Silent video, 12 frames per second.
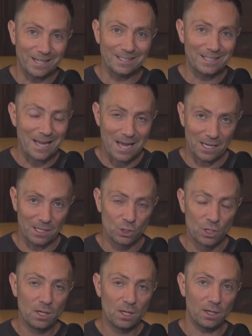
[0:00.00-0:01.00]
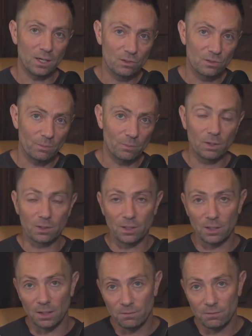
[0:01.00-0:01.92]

nice hedge against the market.